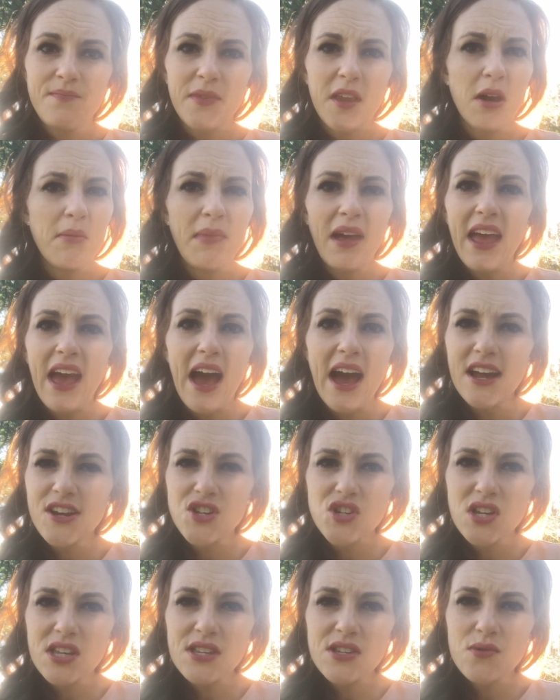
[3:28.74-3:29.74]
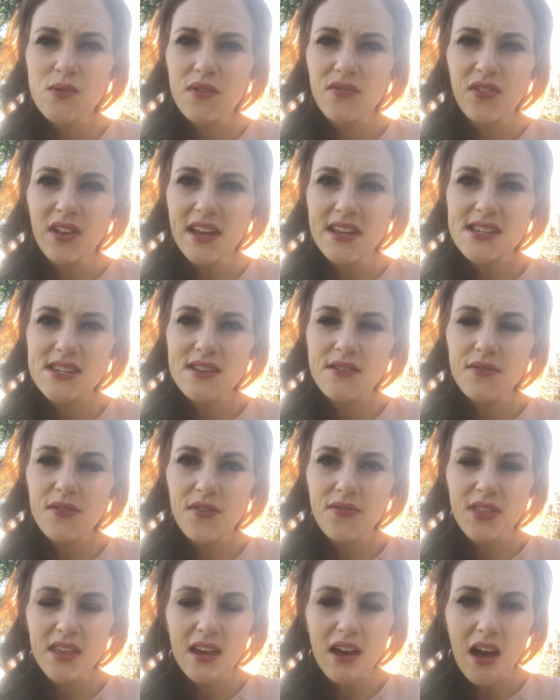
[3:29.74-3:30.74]
Are my actions reflective
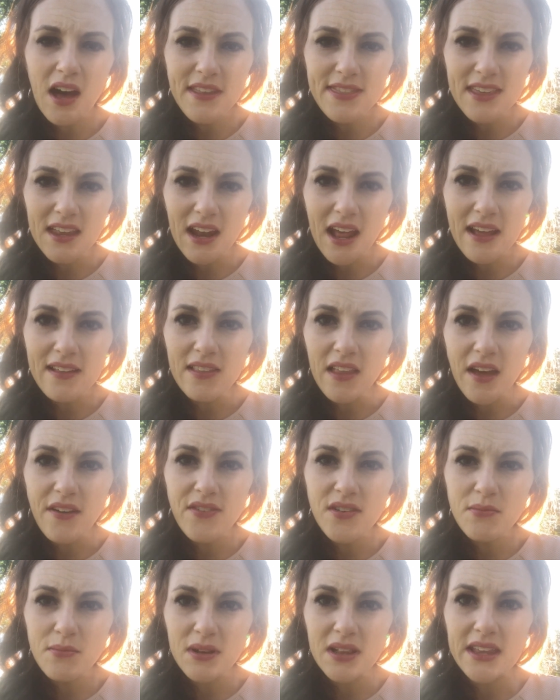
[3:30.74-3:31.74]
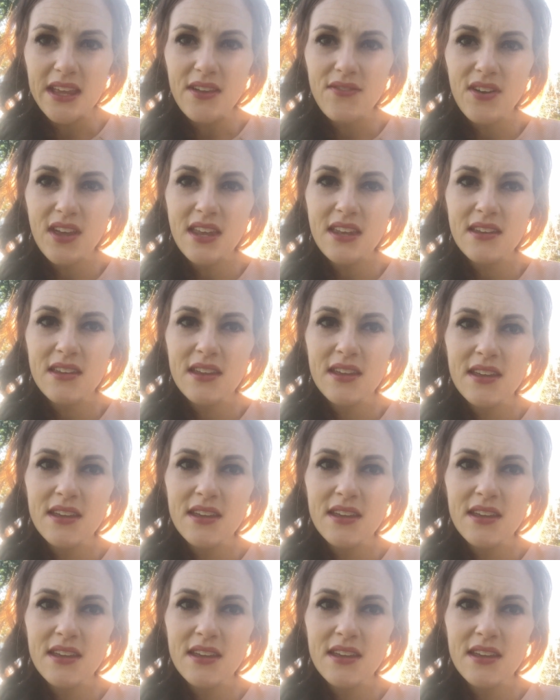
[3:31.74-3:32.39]
of the God that I love and believe in?